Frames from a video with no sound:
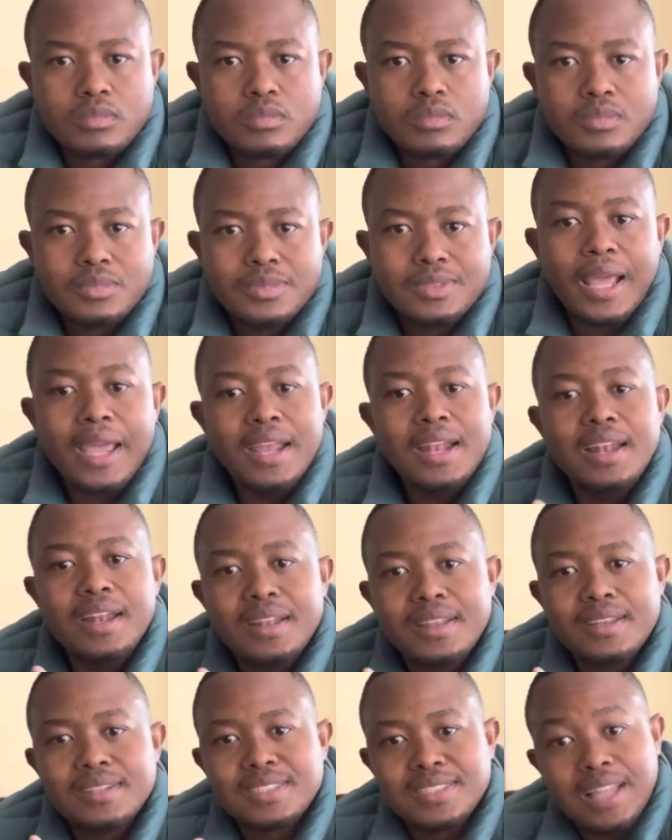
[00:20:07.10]

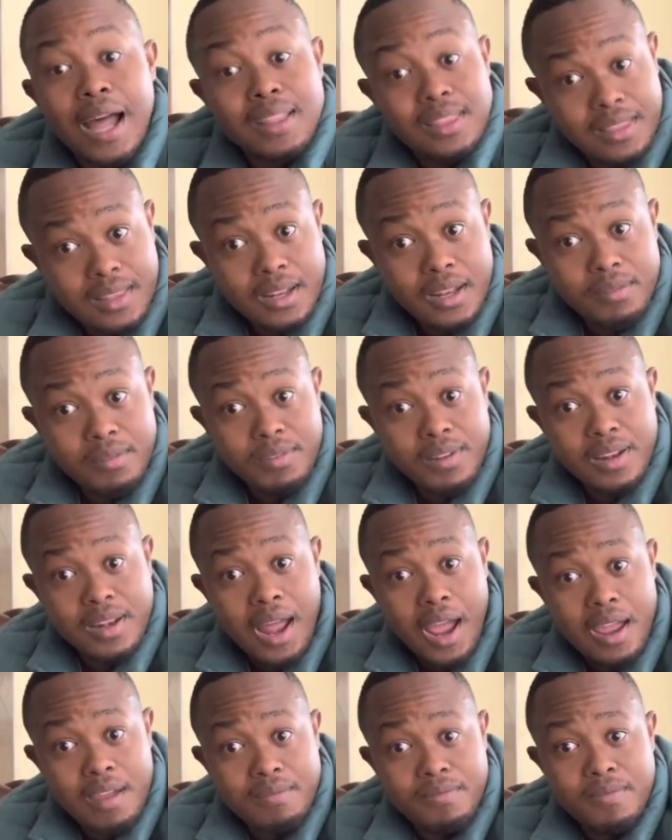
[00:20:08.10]
they'll start living
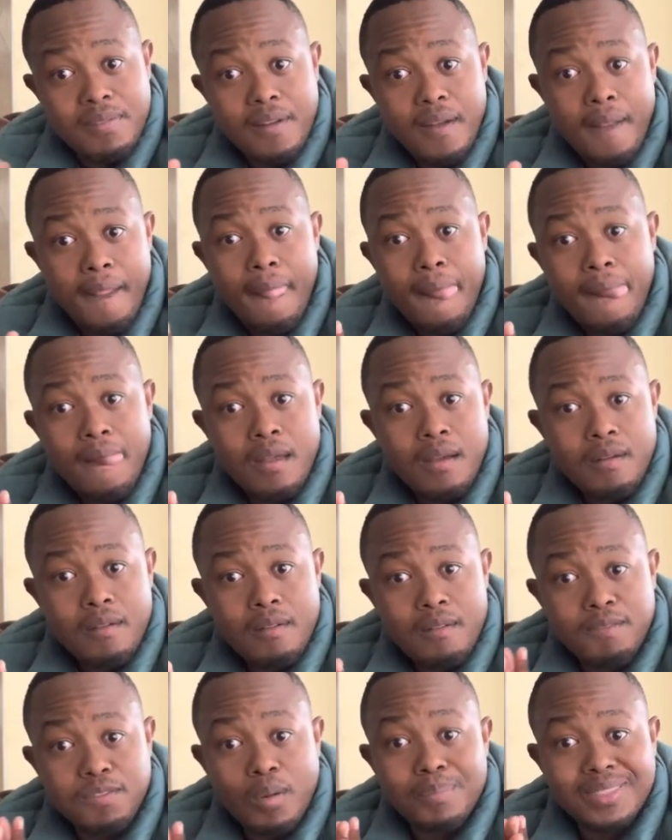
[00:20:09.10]
life
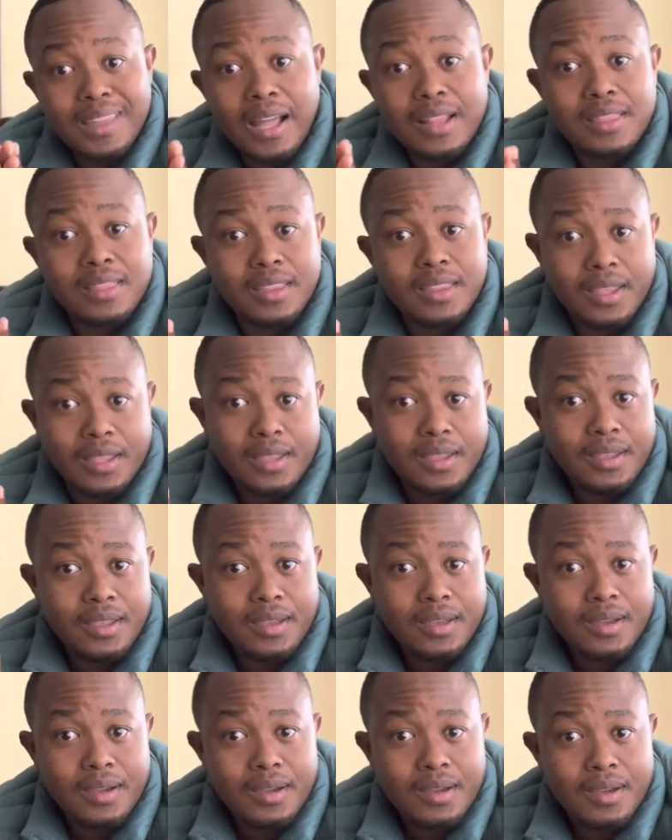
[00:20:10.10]
from that day.
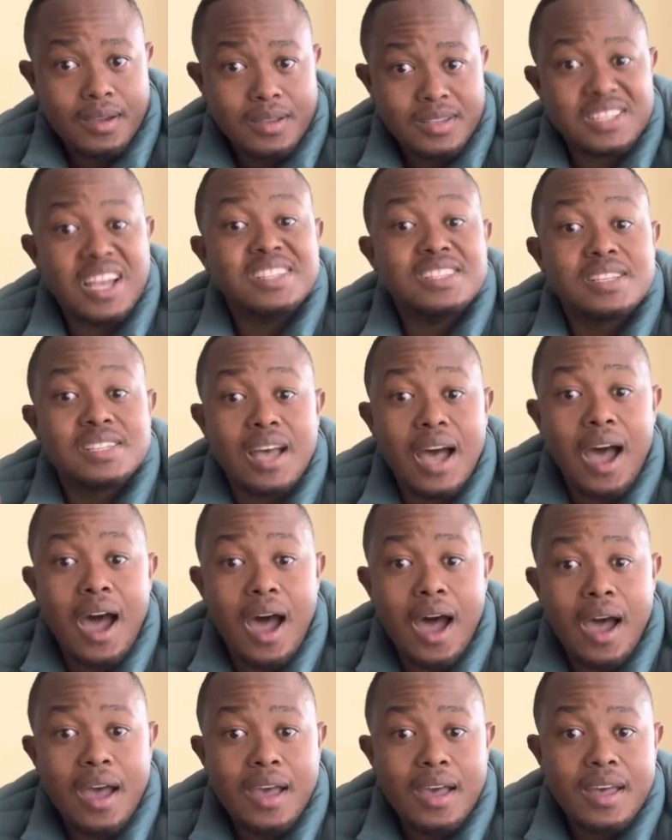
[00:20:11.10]
Chances
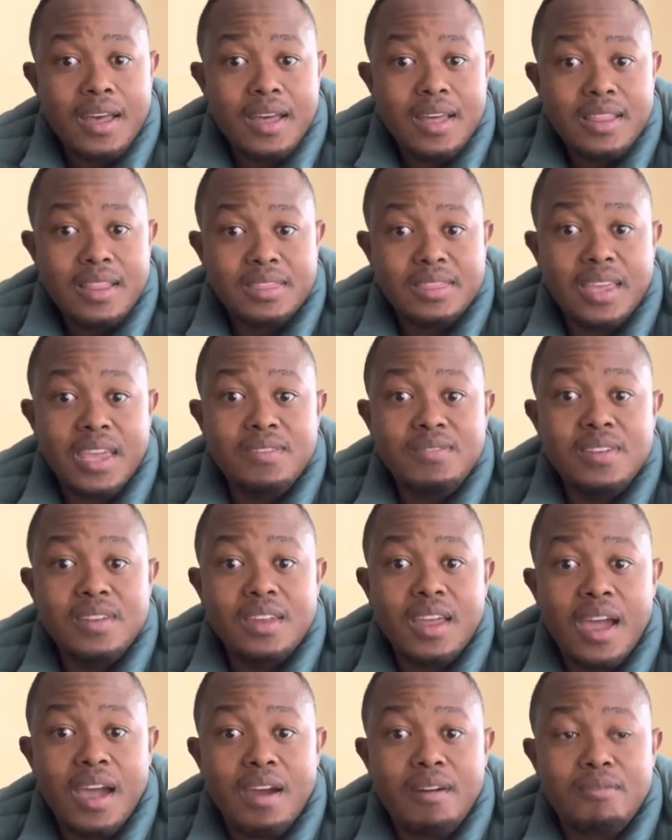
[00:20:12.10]
are they even
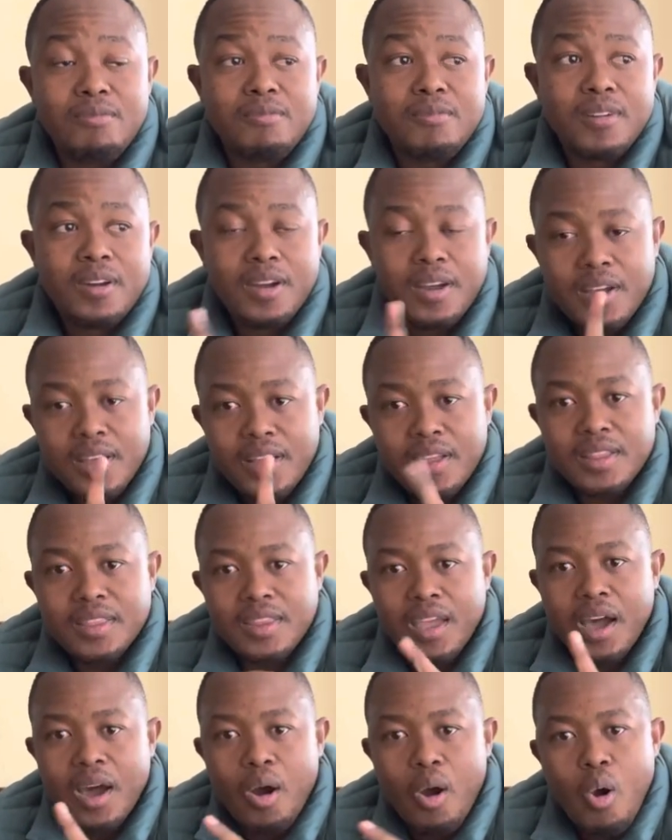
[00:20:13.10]
have
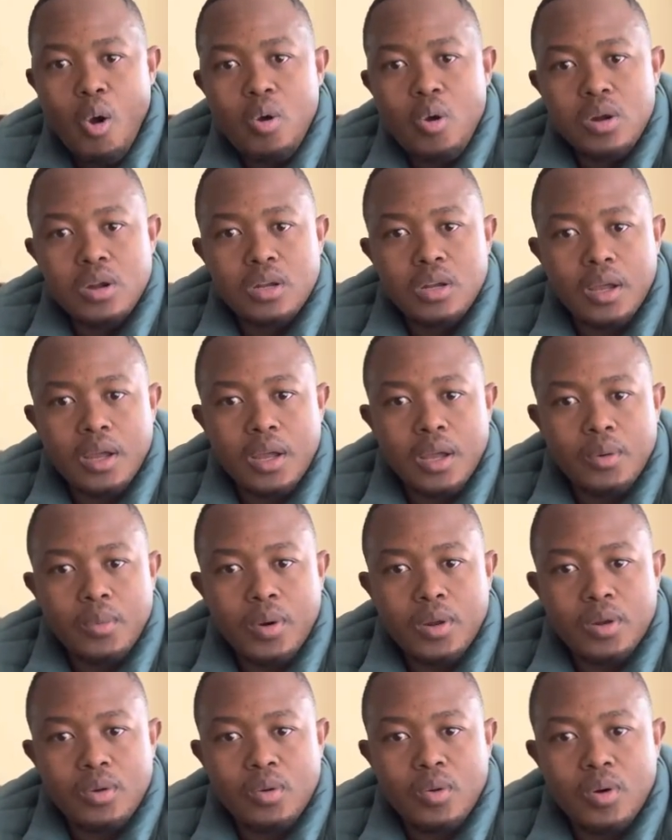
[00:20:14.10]
their
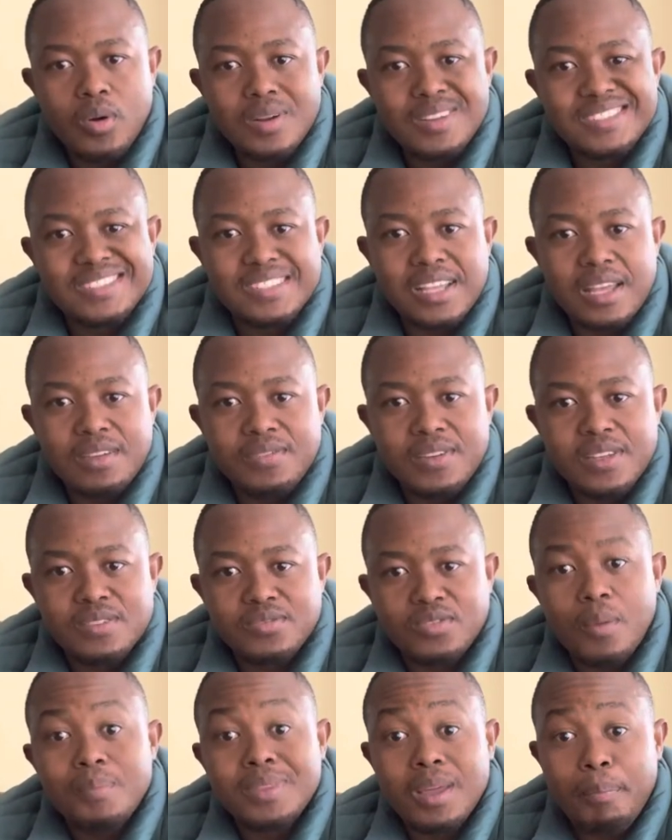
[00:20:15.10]
own savings
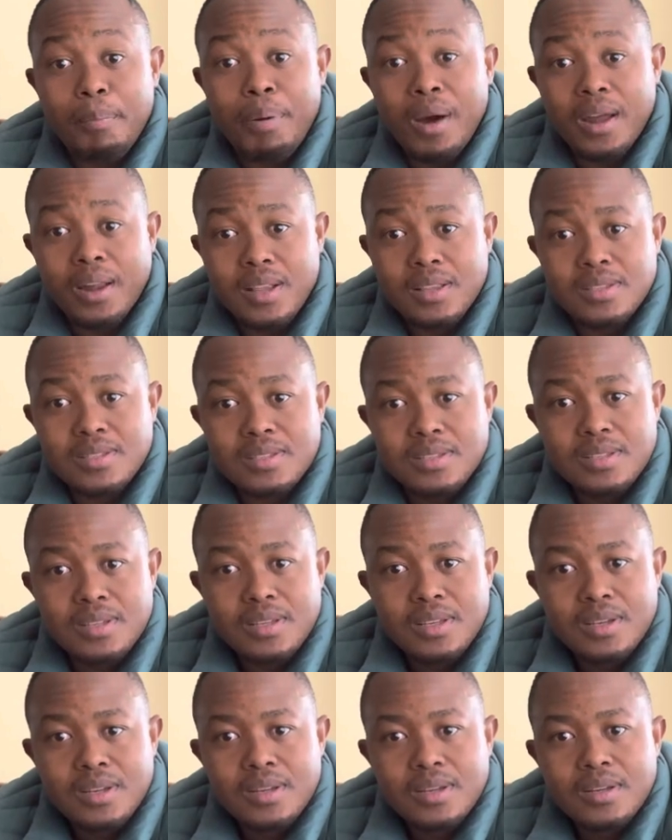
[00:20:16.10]
from their parents.
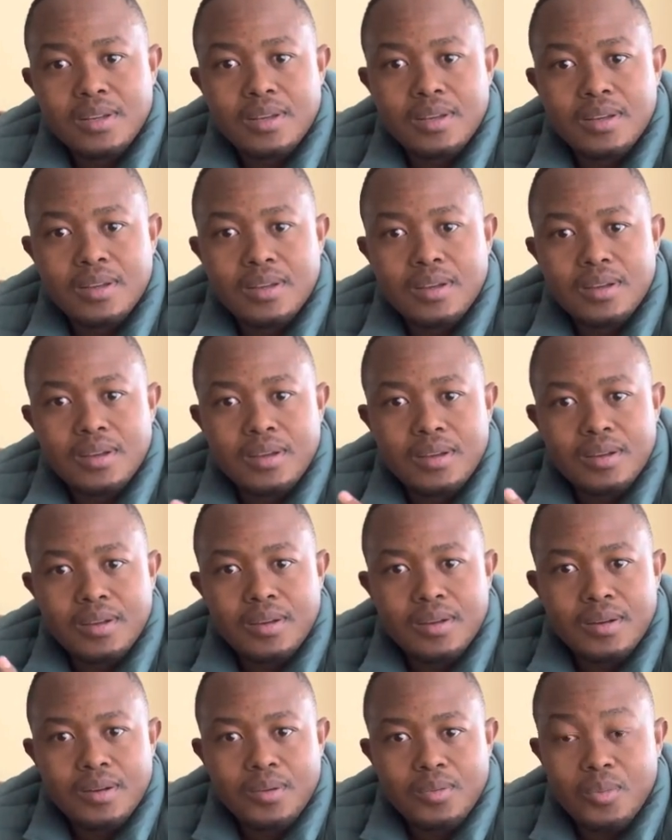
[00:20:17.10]

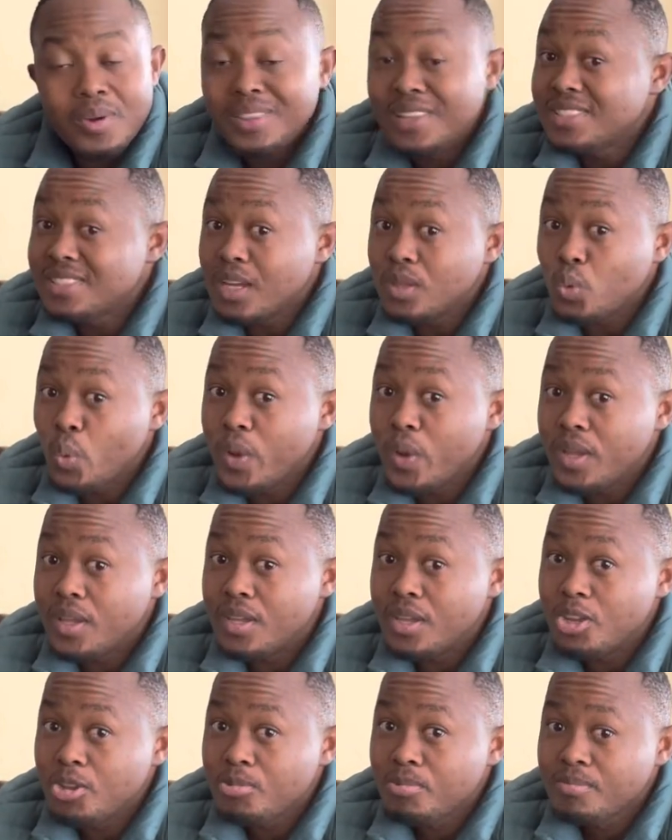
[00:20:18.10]
When they start
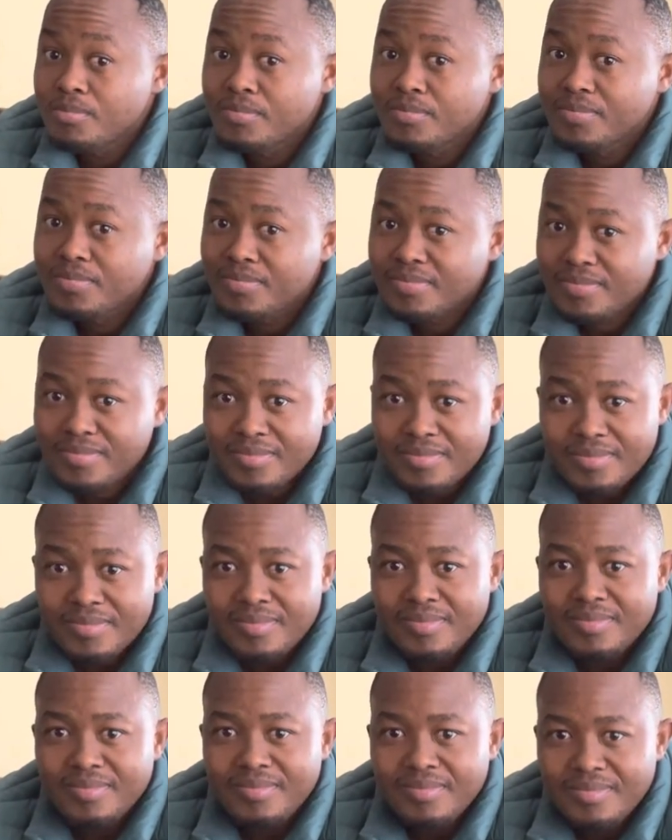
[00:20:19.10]
working,
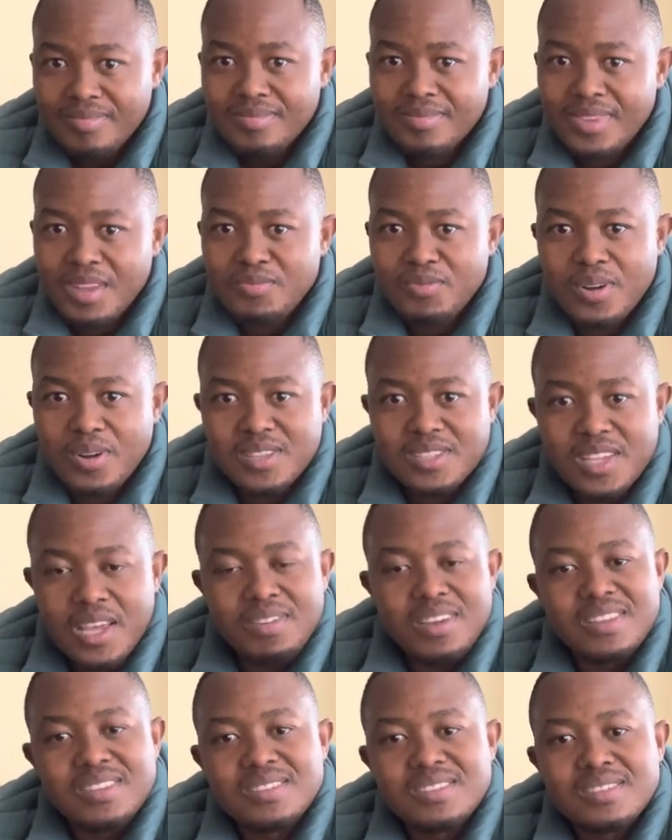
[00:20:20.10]
they've got
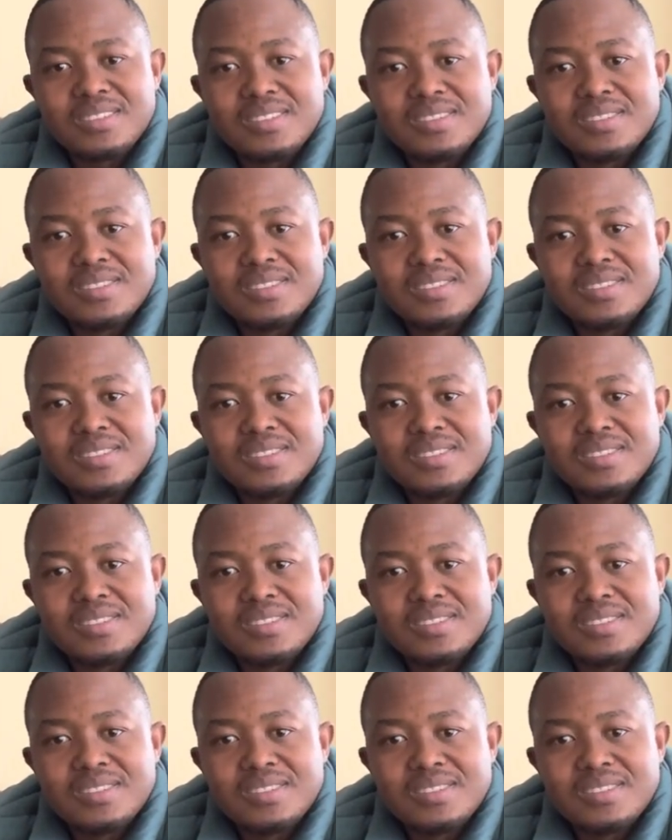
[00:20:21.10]
savings.